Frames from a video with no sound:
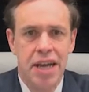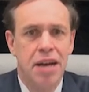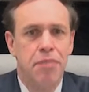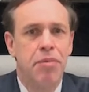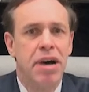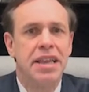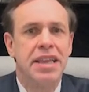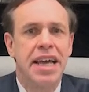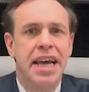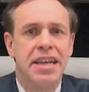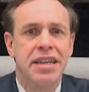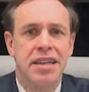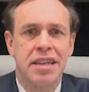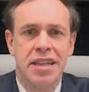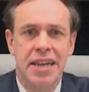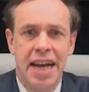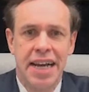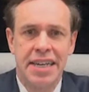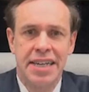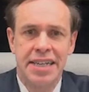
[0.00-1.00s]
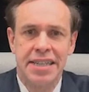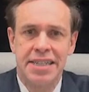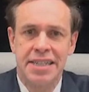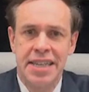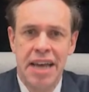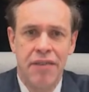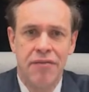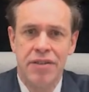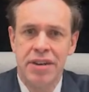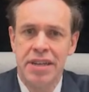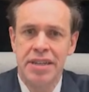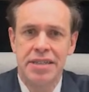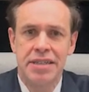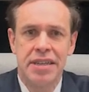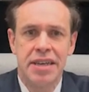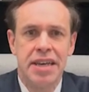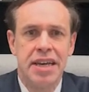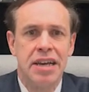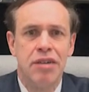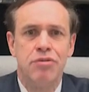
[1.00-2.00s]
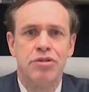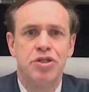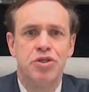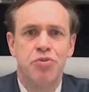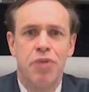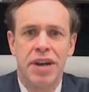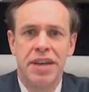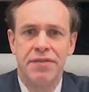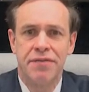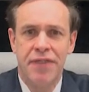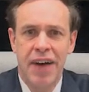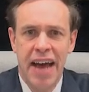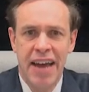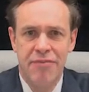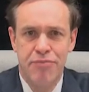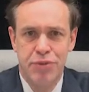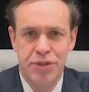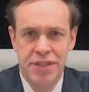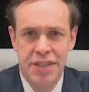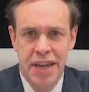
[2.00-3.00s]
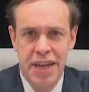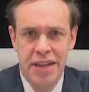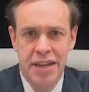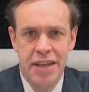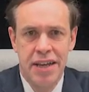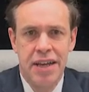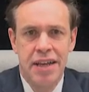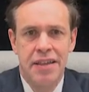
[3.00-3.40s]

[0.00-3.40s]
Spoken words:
By the end of the 1970s, it was 25%